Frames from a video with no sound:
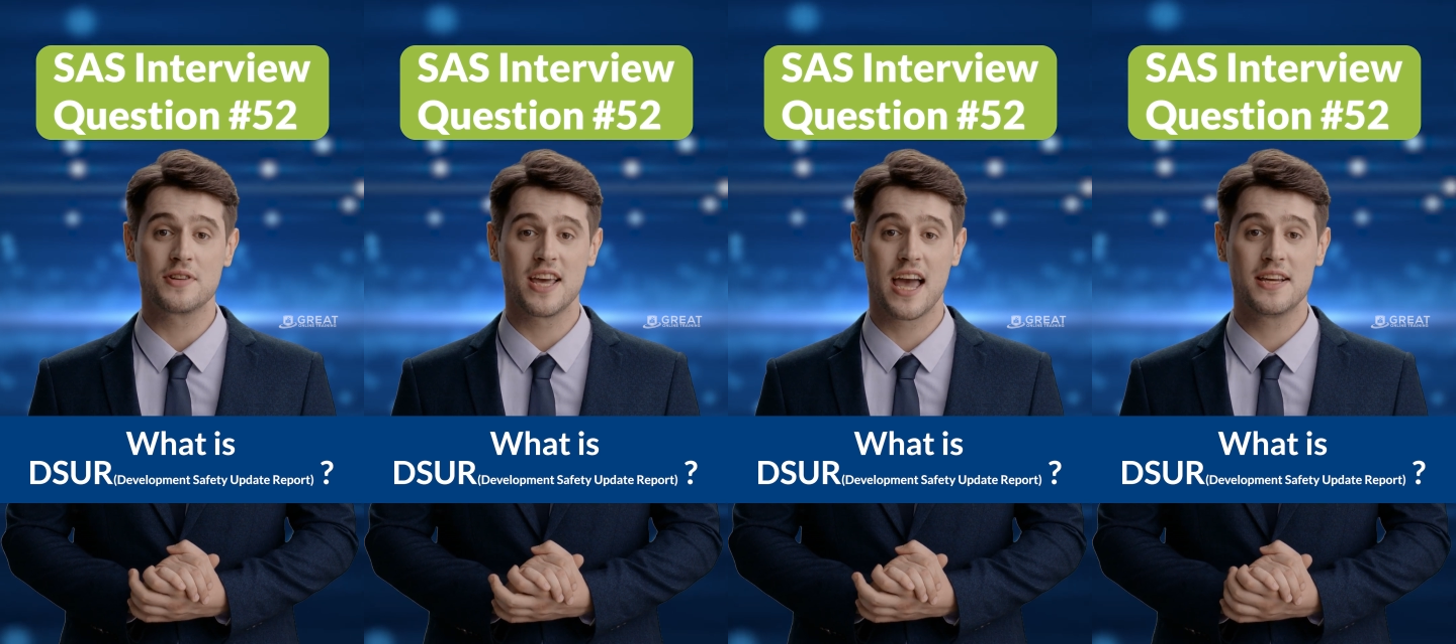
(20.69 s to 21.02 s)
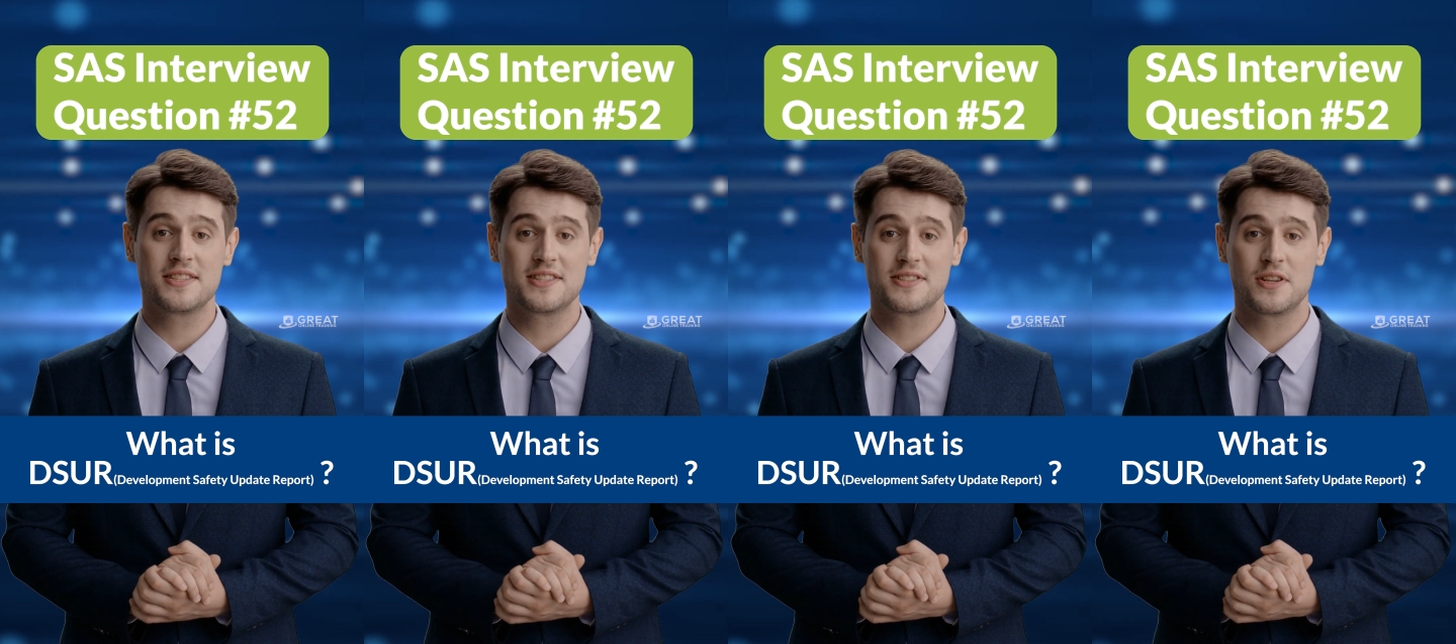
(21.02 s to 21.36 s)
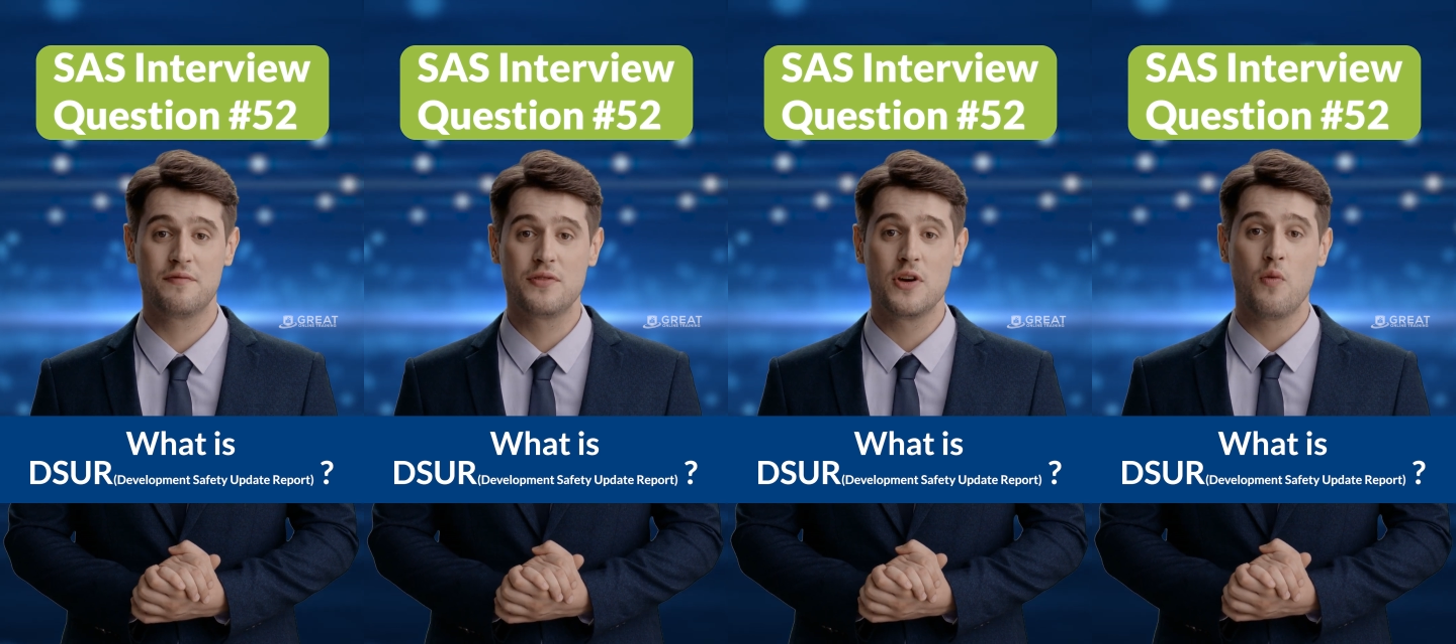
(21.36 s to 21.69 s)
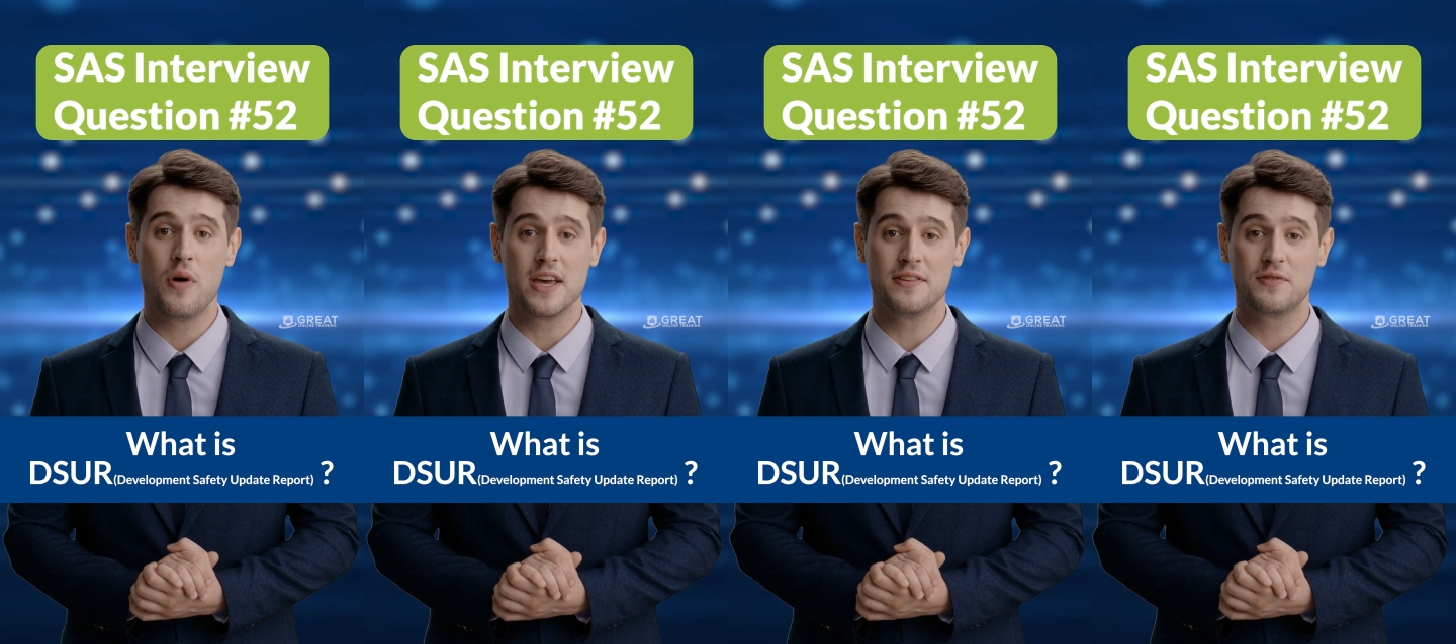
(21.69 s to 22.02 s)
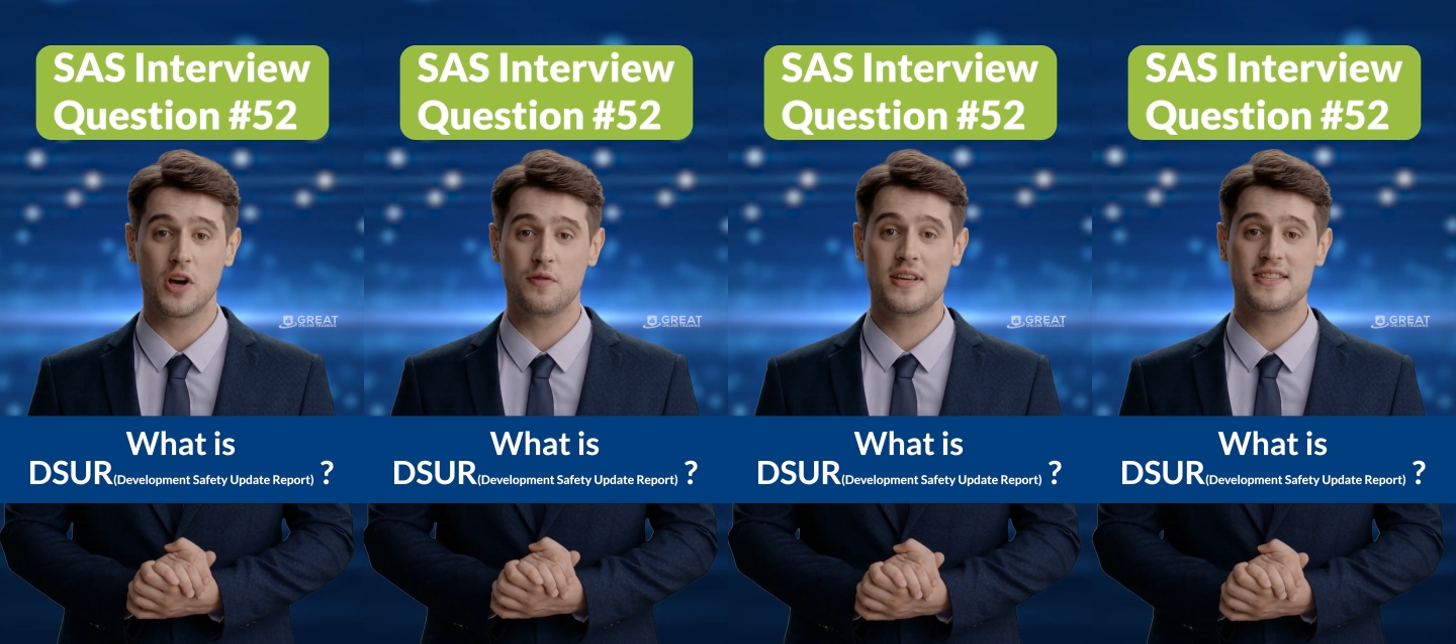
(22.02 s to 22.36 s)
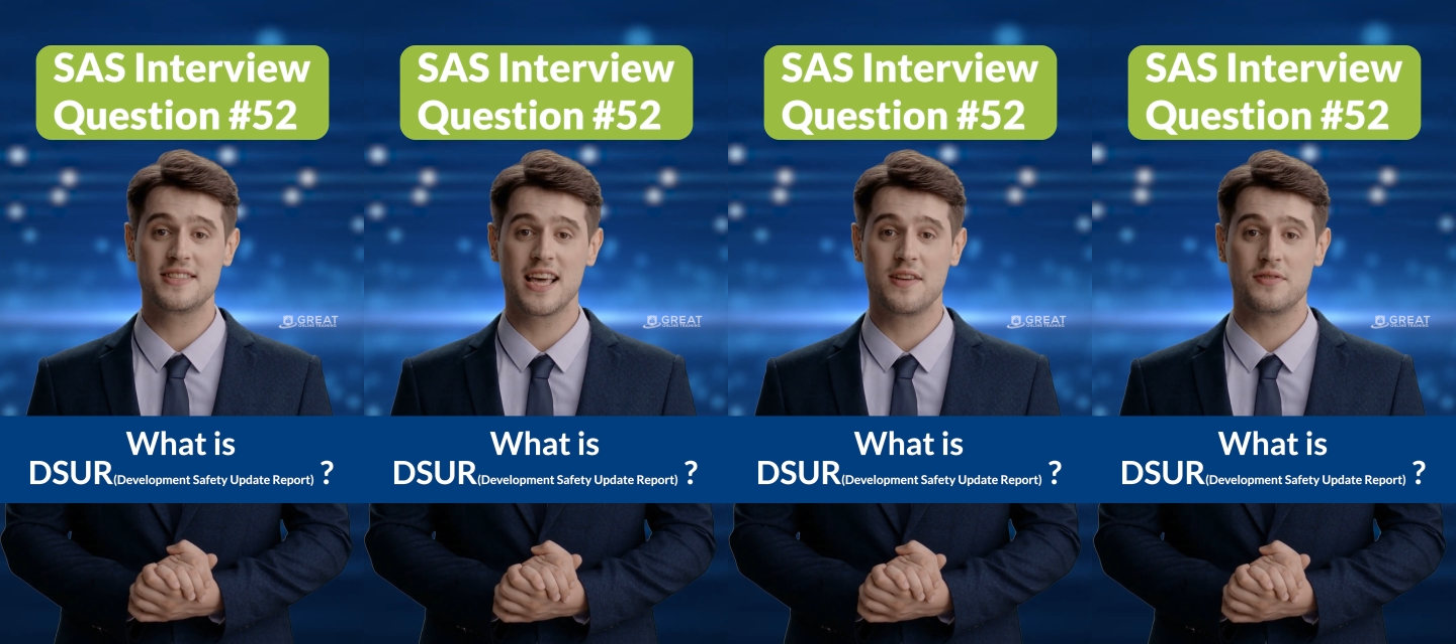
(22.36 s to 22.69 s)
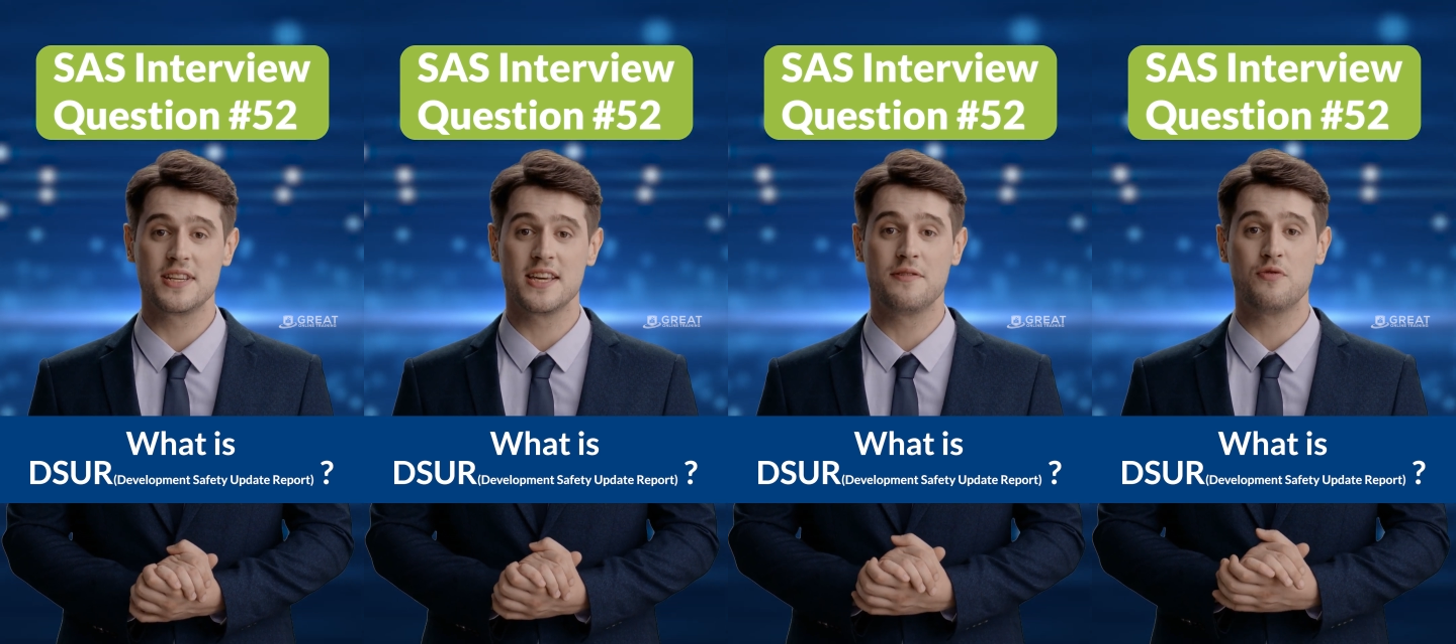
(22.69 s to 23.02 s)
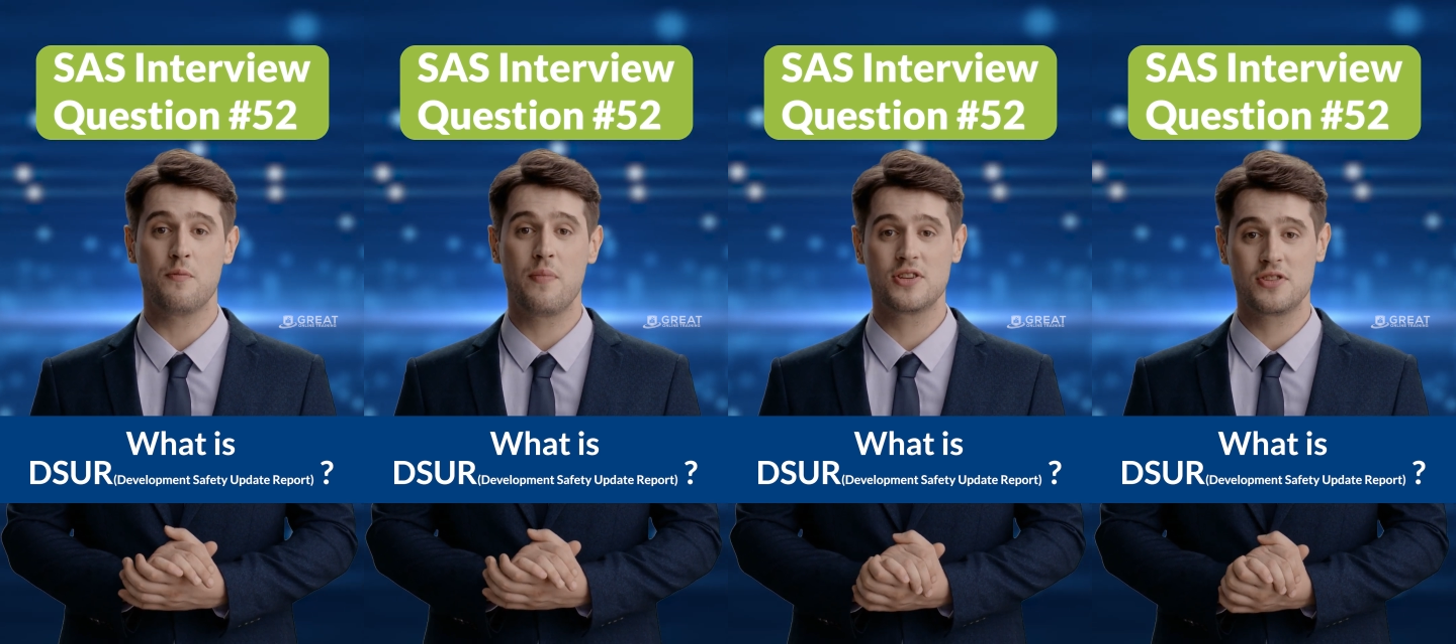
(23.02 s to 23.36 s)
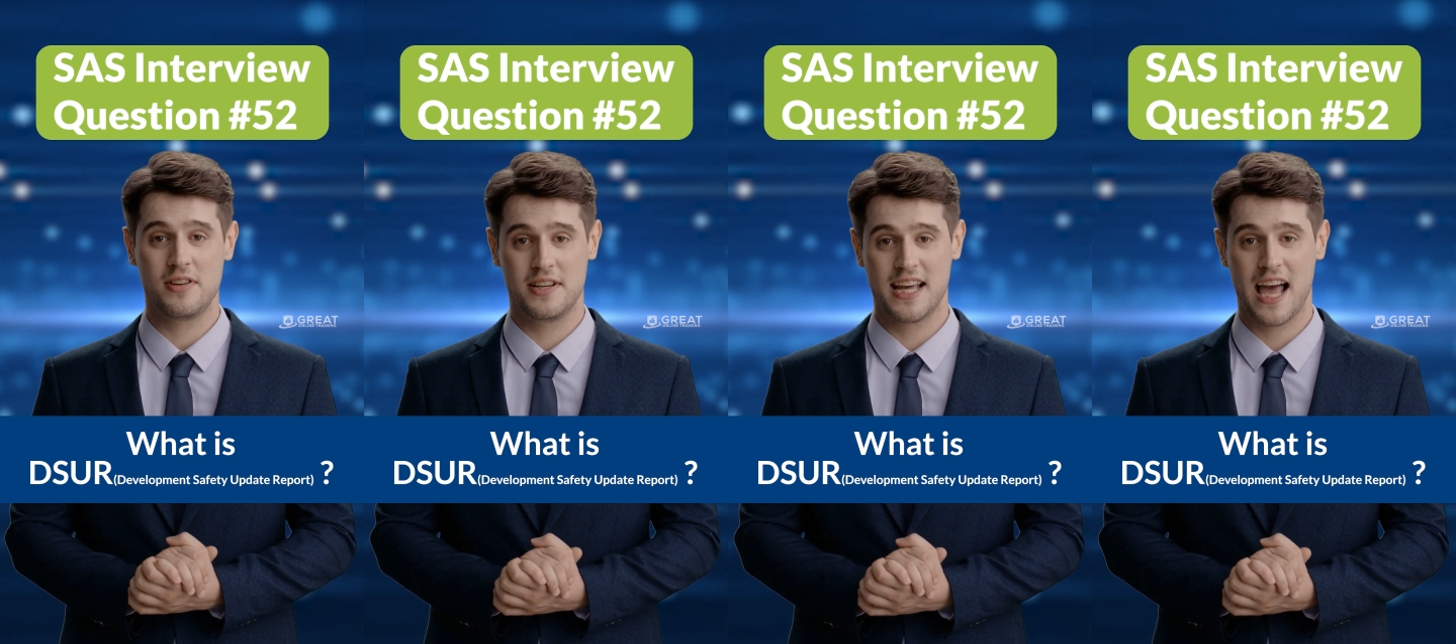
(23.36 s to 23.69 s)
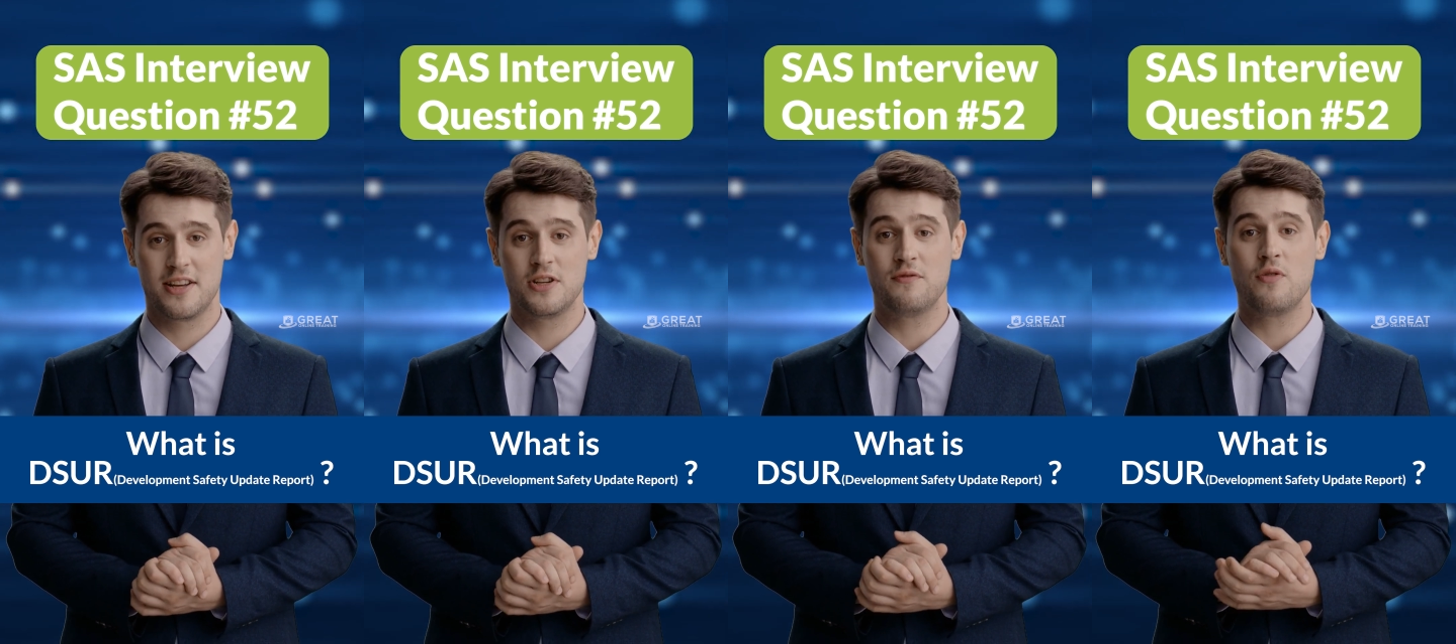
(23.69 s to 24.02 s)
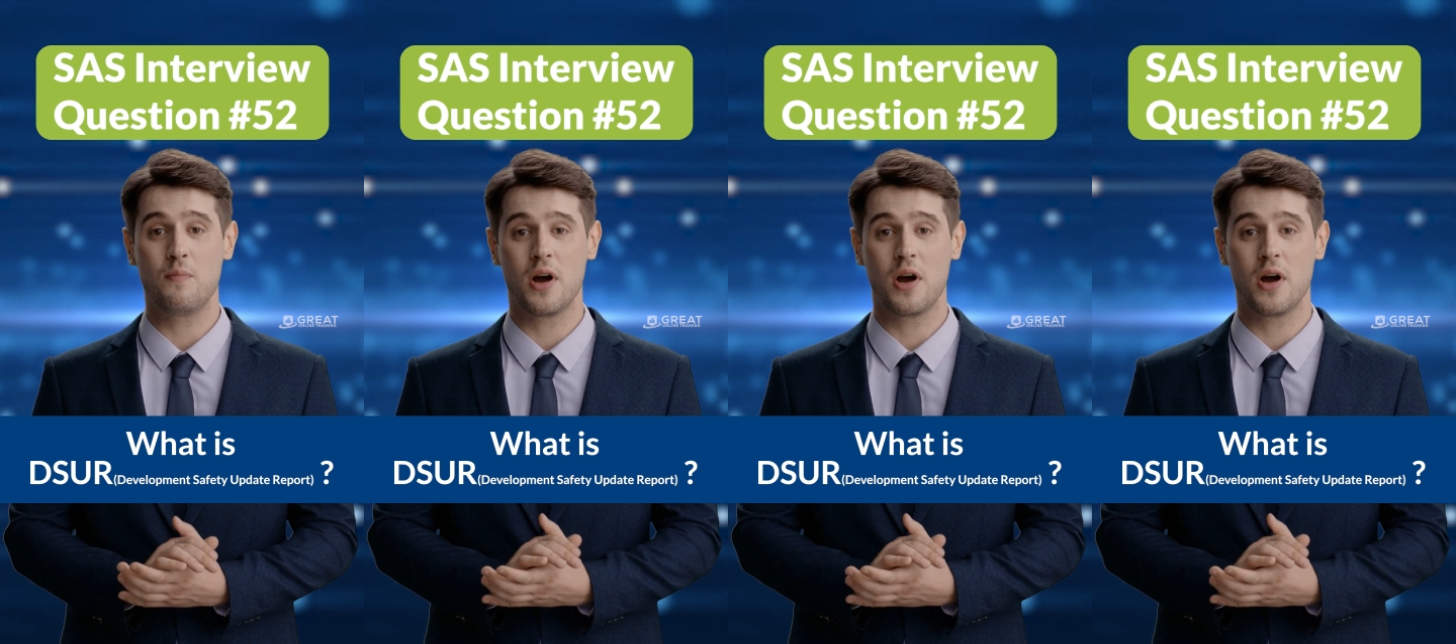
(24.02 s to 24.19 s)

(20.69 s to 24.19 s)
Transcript: analysis of new and evolving safety information gathered from